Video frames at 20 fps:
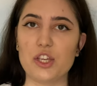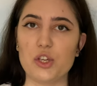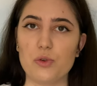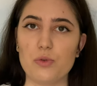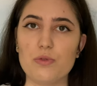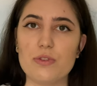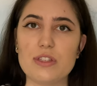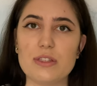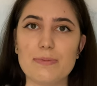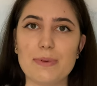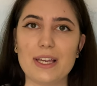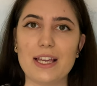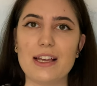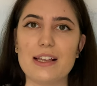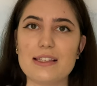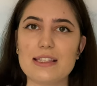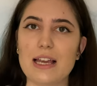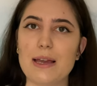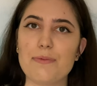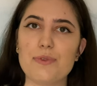used
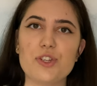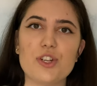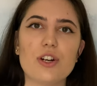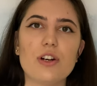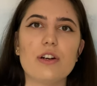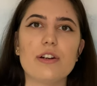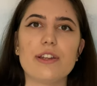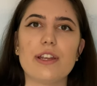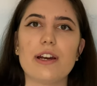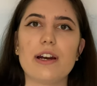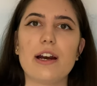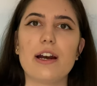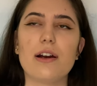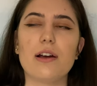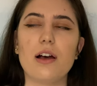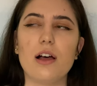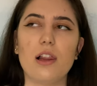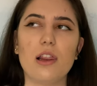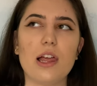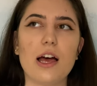because I'm sure there
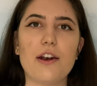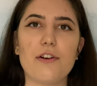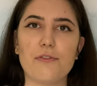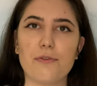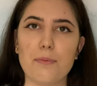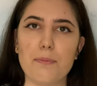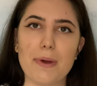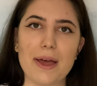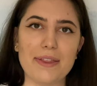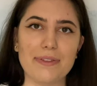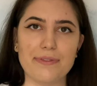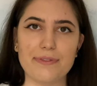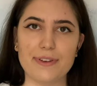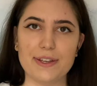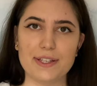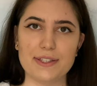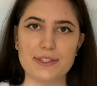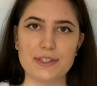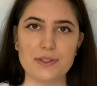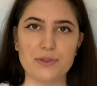are a lot of bad
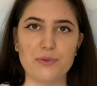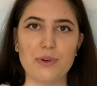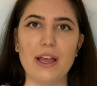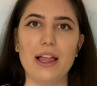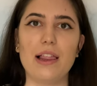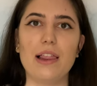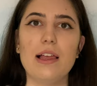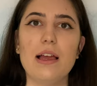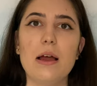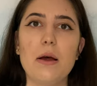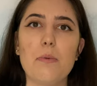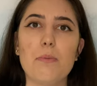things as well.